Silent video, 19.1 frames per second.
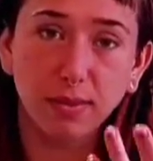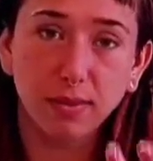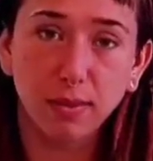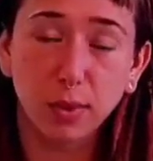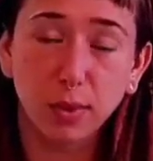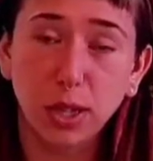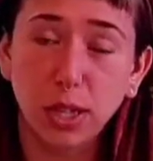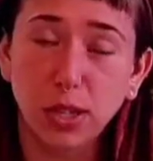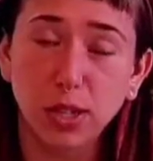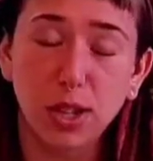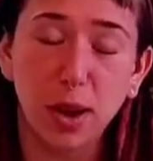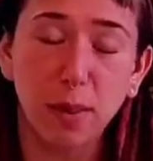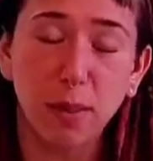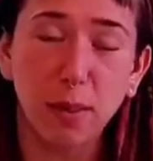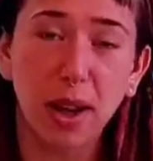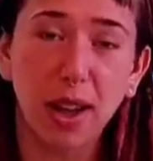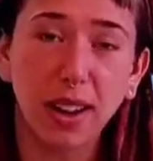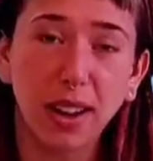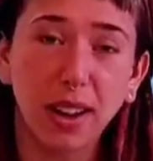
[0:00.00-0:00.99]
reach
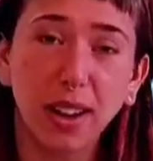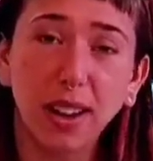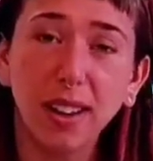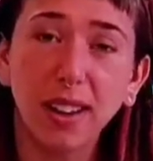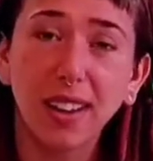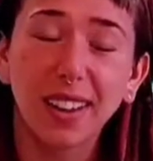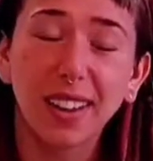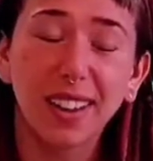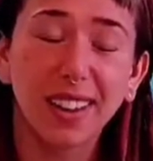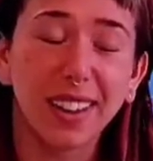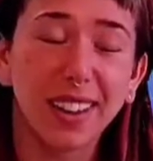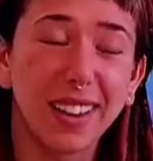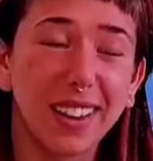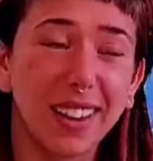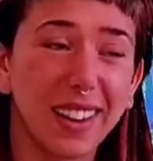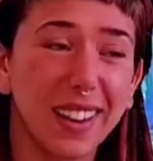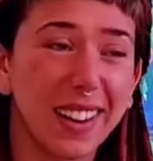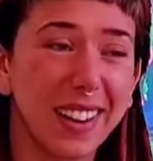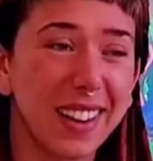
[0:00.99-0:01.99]
somebody
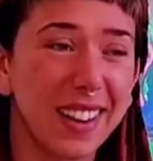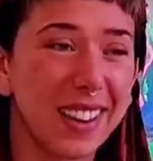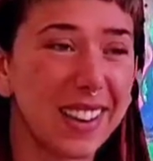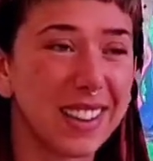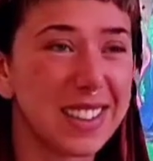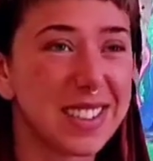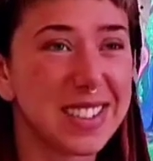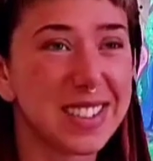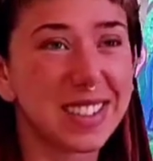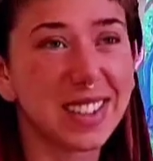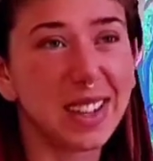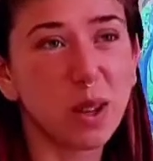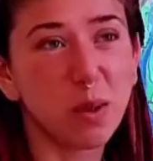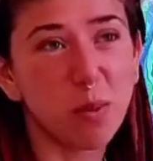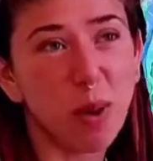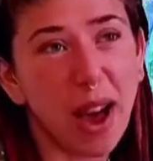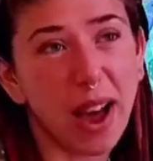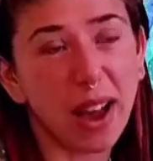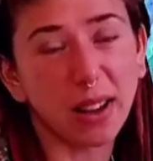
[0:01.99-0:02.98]
and
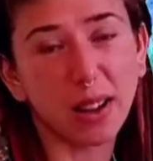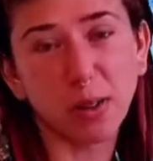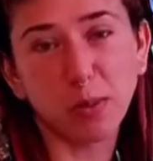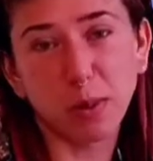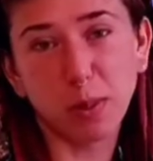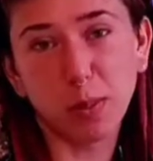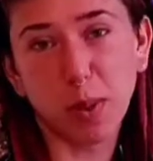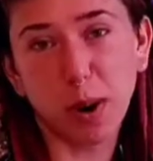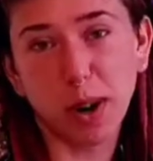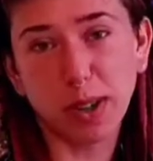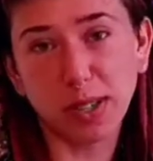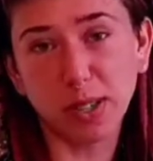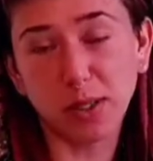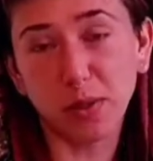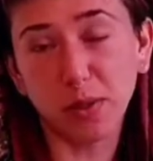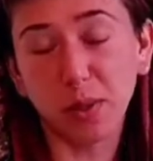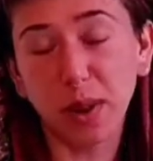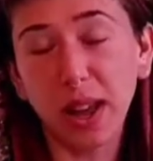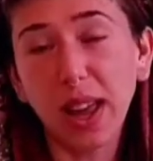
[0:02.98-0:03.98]
impact them in a
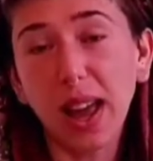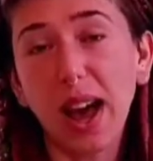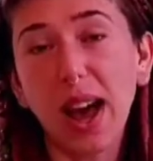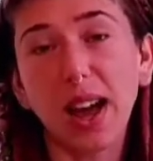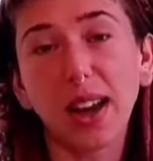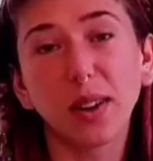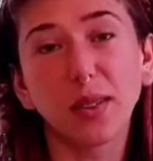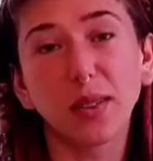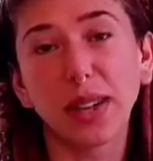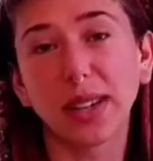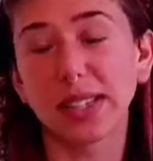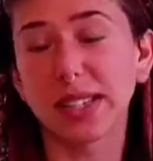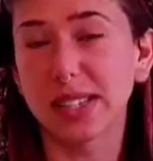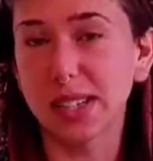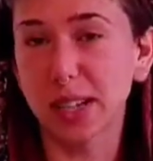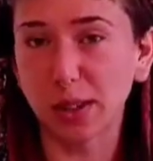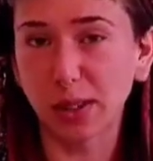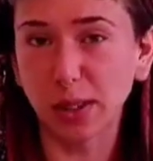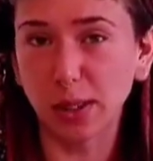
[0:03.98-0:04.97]
positive way, I don't
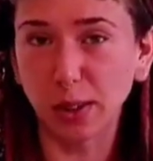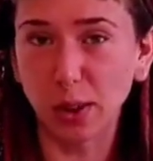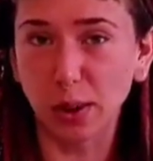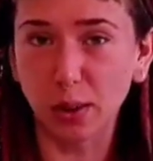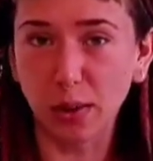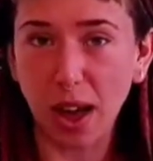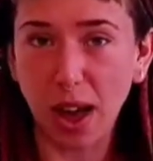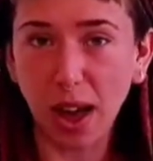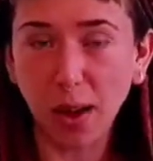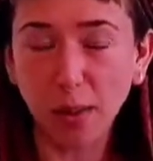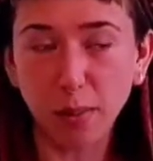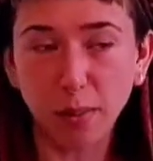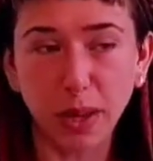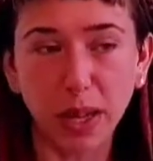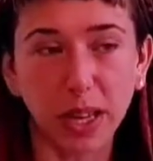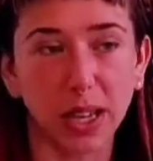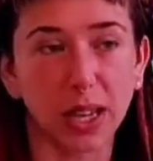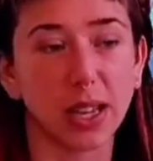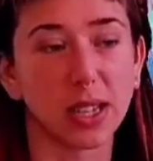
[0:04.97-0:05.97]
necessarily know that,
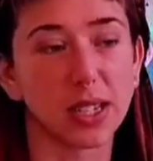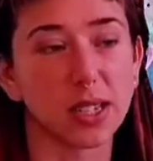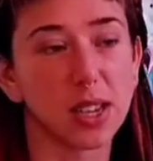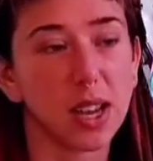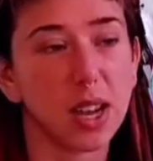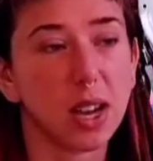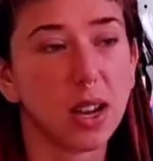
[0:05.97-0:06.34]
because